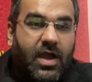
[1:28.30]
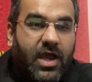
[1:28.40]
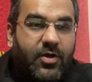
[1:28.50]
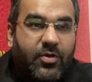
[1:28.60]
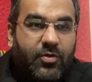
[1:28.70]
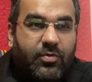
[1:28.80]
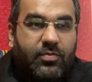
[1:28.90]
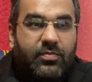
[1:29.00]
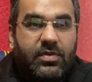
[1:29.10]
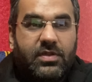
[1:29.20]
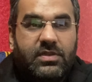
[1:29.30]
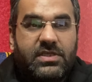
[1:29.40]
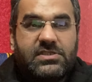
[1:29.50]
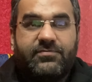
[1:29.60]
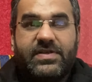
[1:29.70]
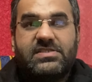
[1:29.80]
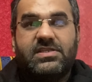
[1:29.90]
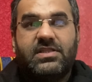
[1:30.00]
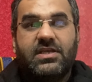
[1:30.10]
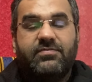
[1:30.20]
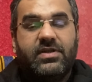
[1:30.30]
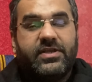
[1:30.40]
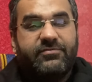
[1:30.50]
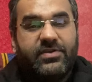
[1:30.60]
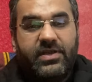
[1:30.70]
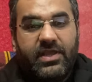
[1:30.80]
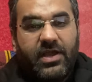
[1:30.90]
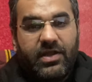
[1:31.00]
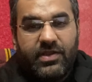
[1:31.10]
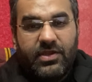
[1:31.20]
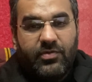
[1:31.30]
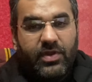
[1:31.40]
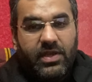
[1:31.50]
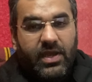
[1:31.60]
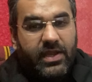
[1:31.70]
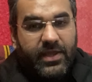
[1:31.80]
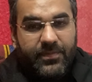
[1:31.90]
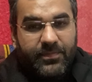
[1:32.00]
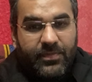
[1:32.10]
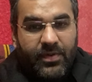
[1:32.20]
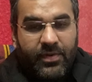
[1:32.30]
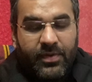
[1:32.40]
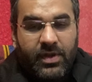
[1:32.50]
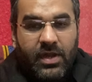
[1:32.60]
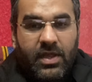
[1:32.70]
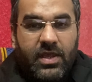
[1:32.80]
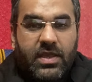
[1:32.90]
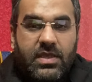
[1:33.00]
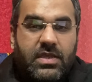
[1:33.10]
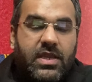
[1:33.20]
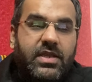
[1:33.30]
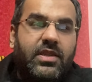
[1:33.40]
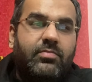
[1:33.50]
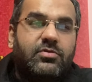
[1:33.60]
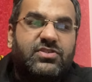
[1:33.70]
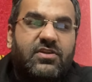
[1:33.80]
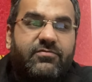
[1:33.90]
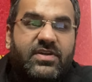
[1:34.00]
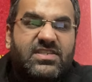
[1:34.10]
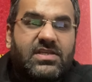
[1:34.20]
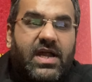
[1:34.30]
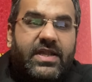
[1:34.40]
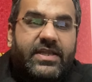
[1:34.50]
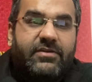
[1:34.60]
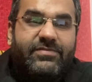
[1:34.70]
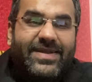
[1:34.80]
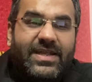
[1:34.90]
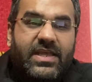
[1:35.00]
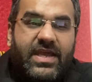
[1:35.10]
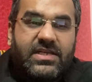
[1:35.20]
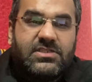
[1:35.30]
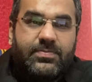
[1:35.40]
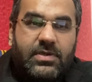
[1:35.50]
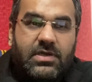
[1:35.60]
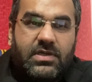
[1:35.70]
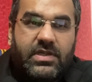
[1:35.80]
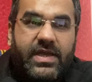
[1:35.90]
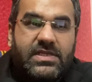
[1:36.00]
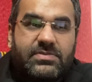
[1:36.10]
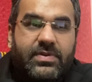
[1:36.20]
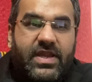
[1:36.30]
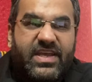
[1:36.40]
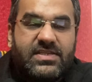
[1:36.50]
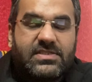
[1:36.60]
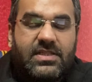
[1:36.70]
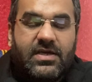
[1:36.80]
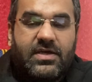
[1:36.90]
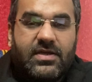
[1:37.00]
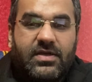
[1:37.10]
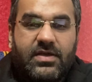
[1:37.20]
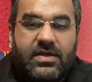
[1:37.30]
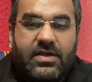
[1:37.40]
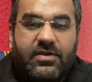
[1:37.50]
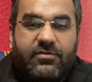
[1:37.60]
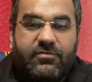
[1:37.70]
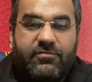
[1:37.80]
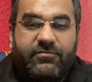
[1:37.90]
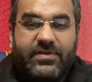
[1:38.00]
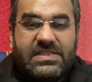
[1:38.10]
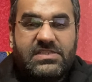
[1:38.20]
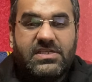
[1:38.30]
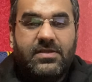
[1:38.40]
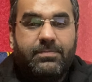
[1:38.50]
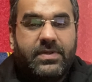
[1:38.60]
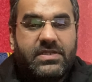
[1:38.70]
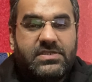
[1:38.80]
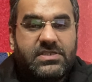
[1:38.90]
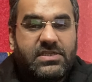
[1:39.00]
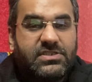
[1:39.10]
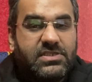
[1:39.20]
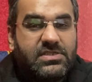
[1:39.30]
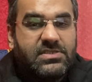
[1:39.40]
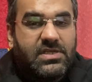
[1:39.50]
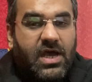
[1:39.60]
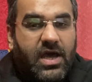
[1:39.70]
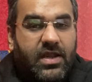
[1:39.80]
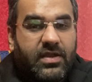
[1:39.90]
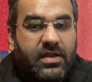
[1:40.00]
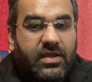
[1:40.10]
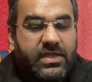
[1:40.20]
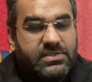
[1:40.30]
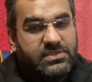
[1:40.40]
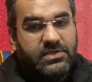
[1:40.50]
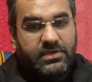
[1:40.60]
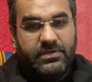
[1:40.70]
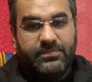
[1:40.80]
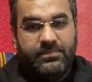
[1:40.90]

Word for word: I don't know, this fancy thing will definitely continue in India. Indian mutual funds are definitely expert as far as the fancy pronunciations are concerned.